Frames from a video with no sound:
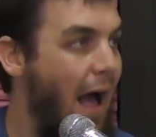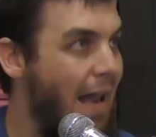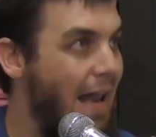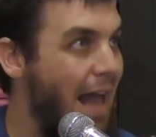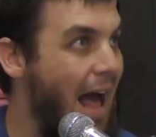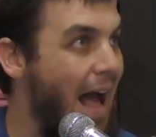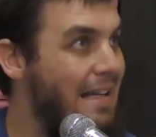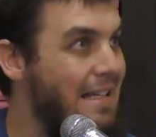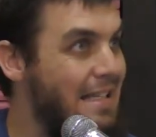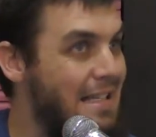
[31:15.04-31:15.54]

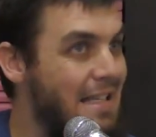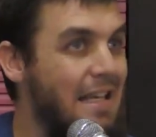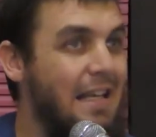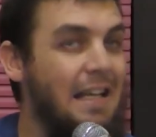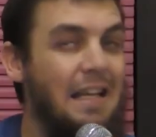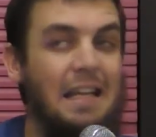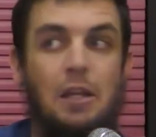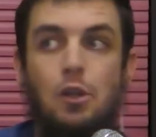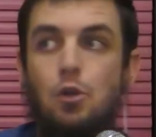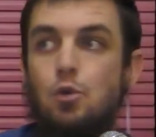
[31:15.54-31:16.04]
And
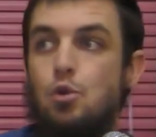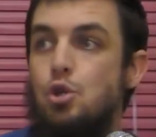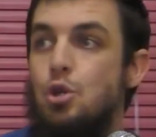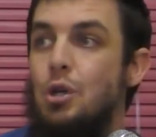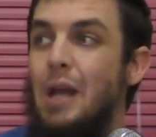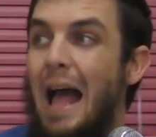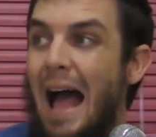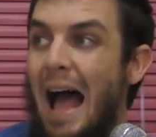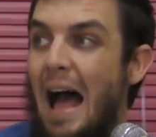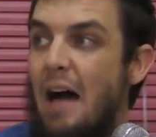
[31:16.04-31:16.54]
ideally, you
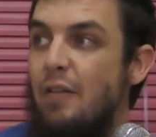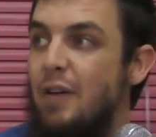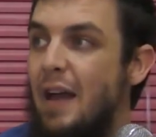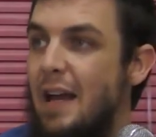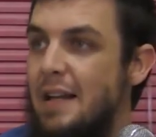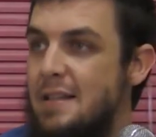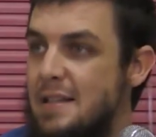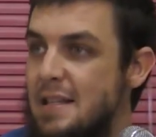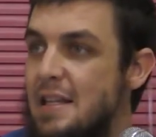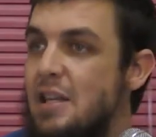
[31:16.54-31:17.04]
should have
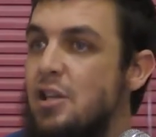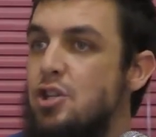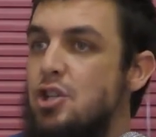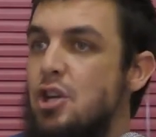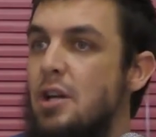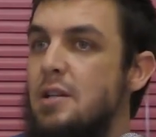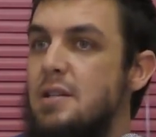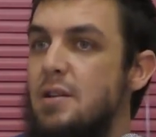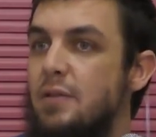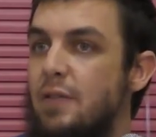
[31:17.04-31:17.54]
a
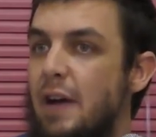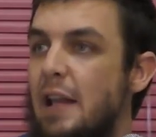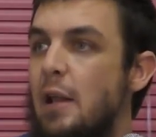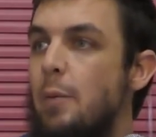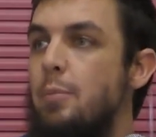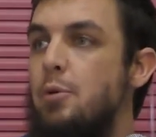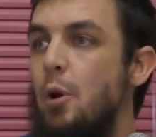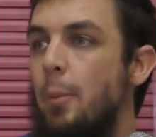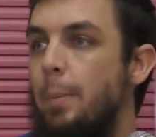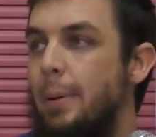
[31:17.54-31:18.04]
teacher
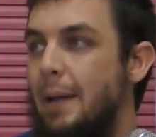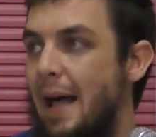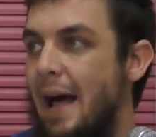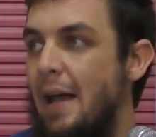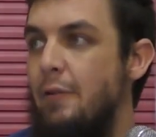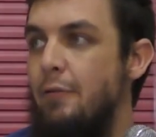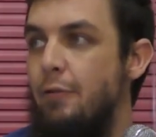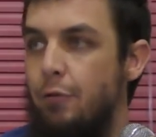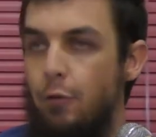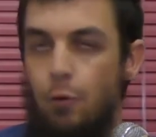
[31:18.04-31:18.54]
develop your
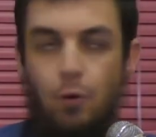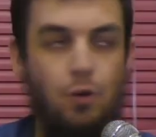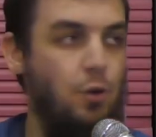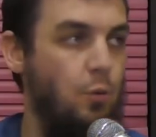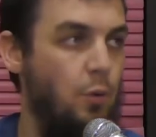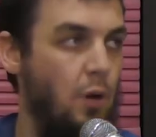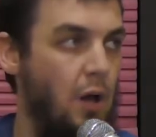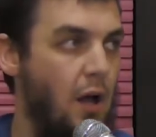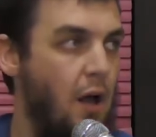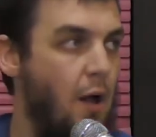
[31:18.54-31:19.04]
plan for
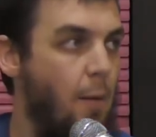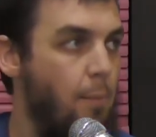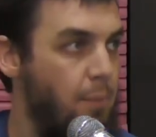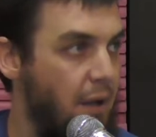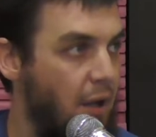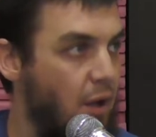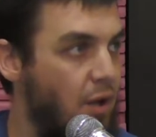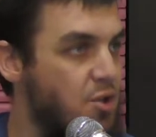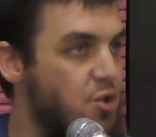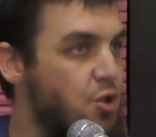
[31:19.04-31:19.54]
you,
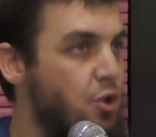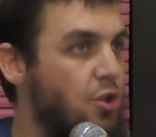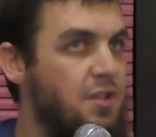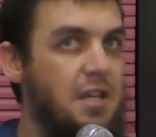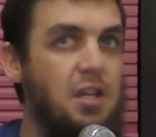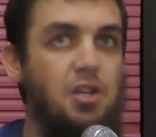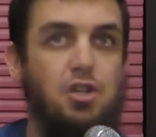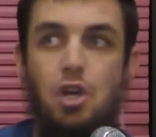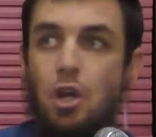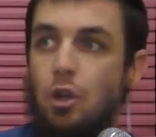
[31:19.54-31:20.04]
because your
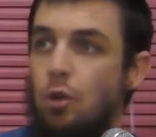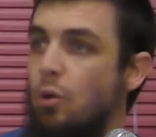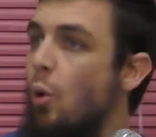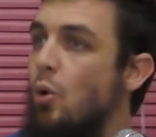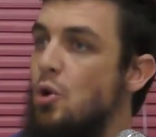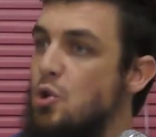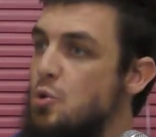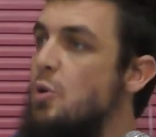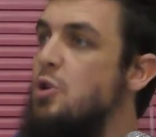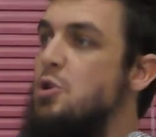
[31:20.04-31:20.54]
teacher
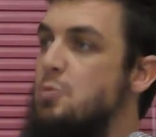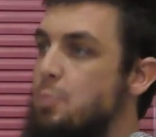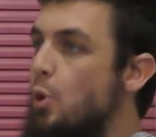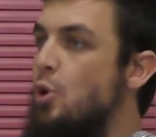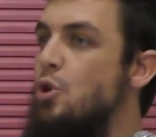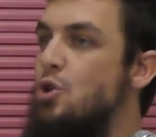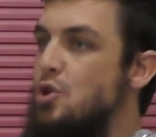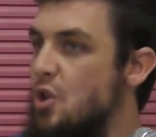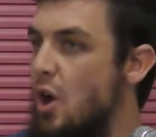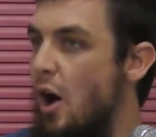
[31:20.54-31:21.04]
knows which
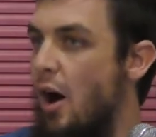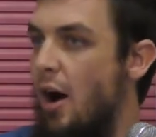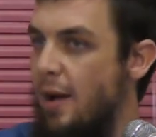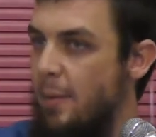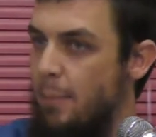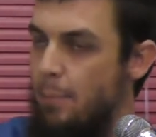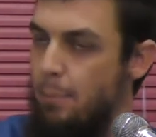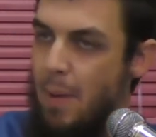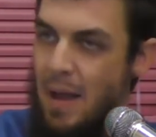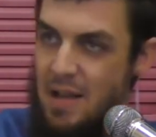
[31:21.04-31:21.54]
books
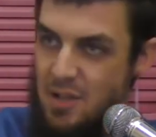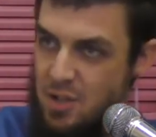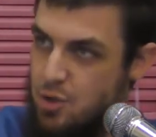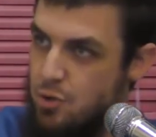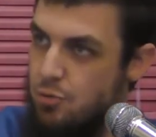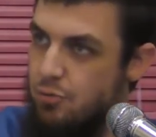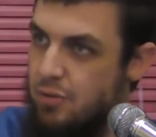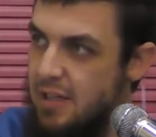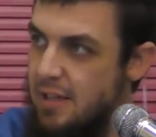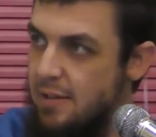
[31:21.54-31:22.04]
are
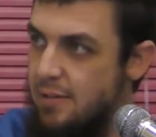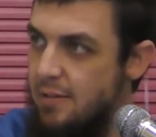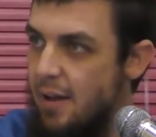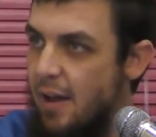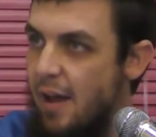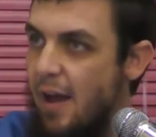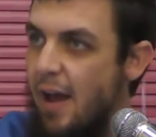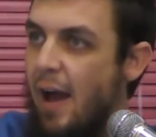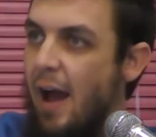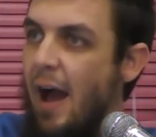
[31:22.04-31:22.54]
best to read
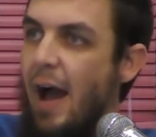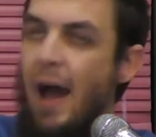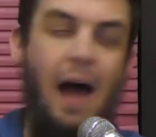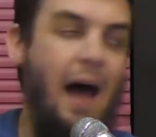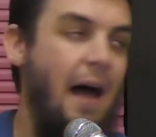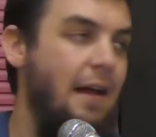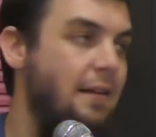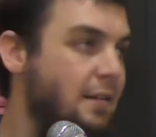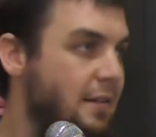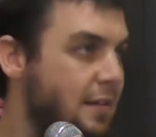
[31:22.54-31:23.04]

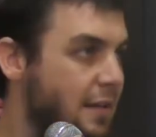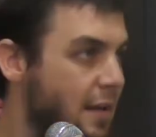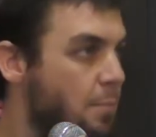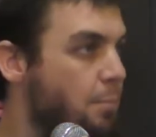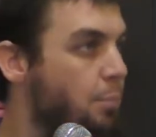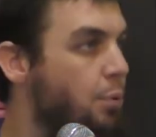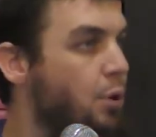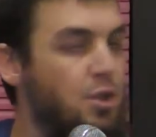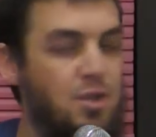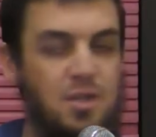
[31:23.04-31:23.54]
and
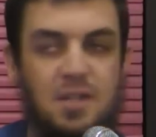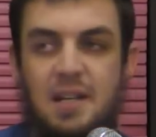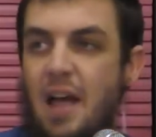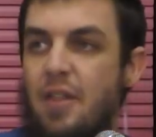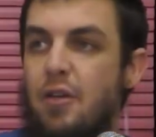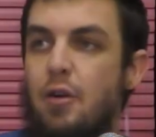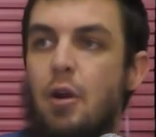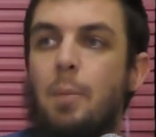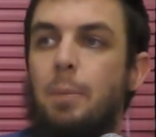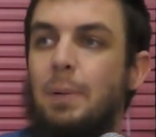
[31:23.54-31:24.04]
can put
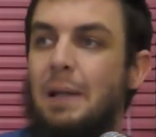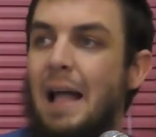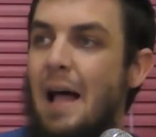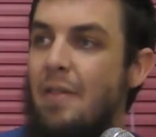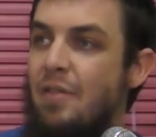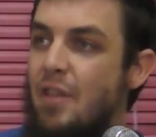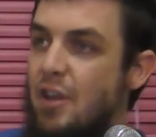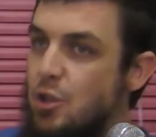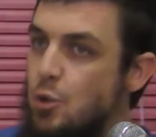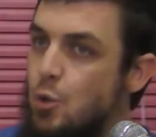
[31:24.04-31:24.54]
together a
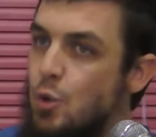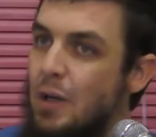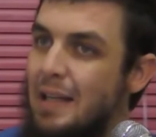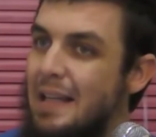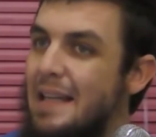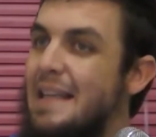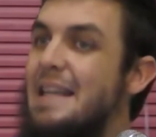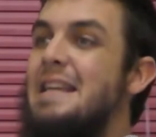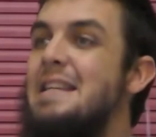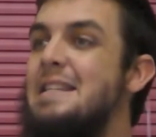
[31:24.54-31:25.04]
plan that you
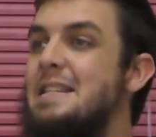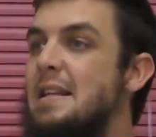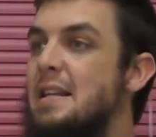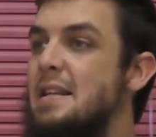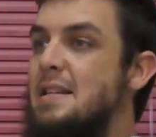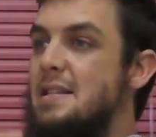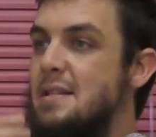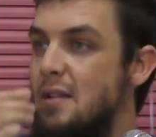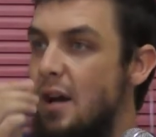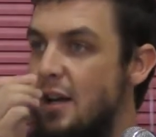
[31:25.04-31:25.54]
can
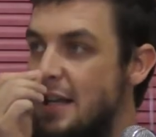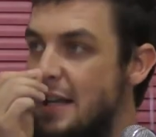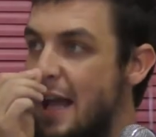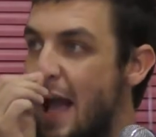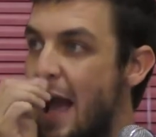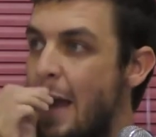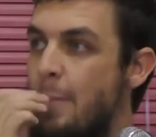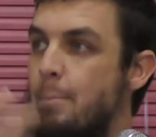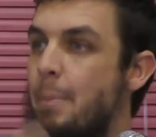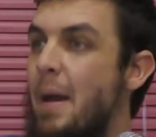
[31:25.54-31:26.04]
easily
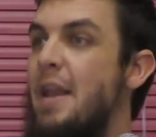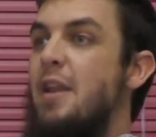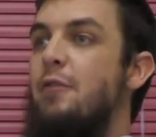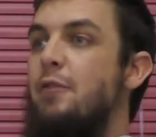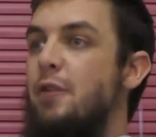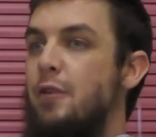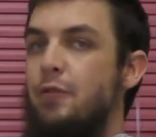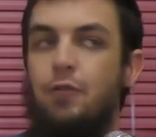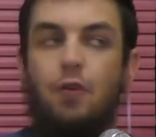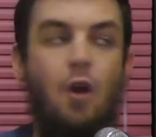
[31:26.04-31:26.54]
study and
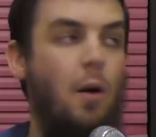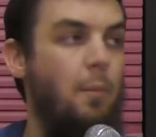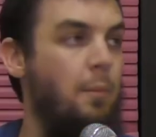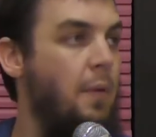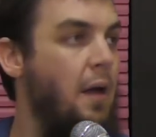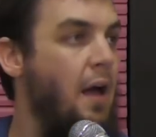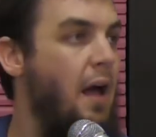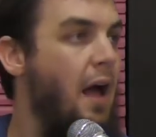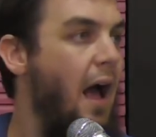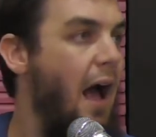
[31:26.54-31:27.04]
benefit
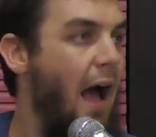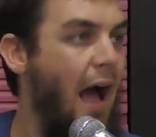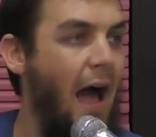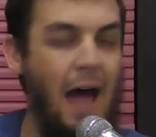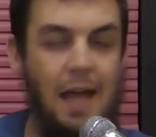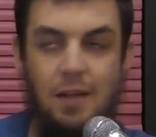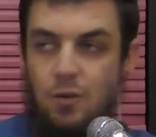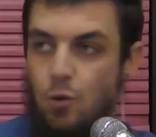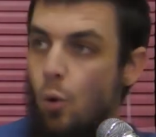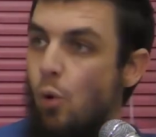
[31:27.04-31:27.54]
from,
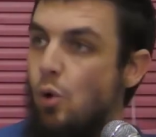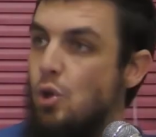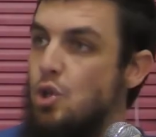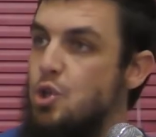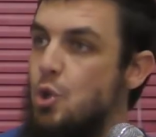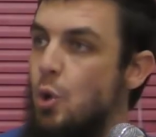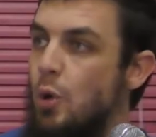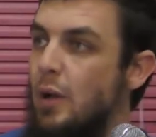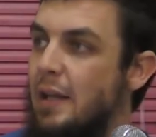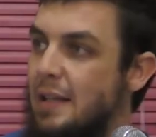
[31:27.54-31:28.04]
and
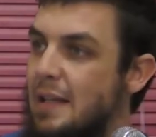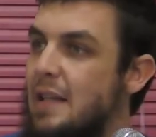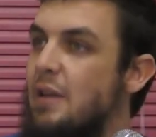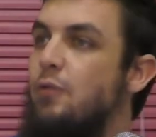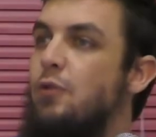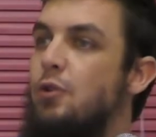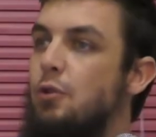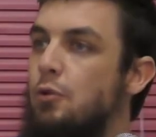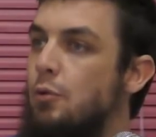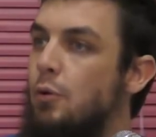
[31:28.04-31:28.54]
also can
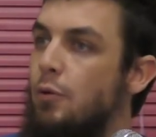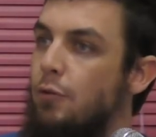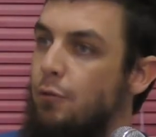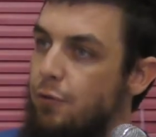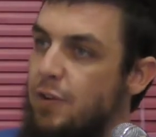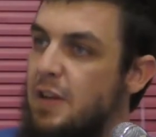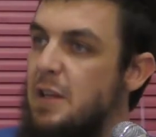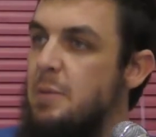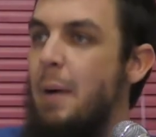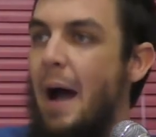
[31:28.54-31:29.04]
give you
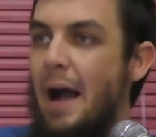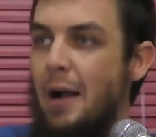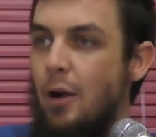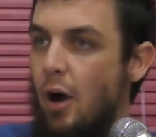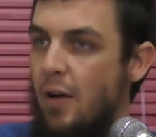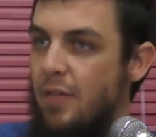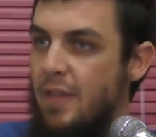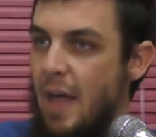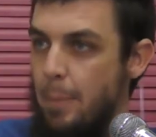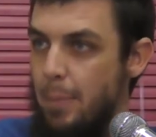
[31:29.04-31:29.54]

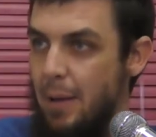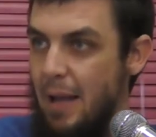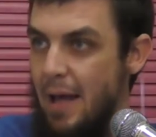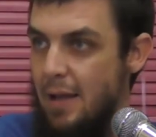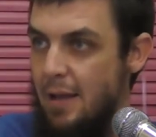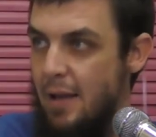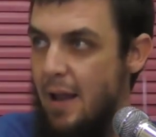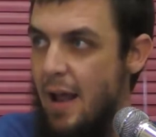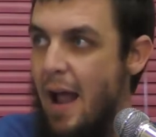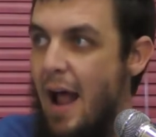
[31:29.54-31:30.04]
feedback on that
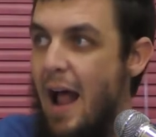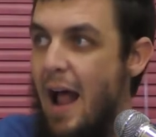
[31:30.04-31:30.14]
plan.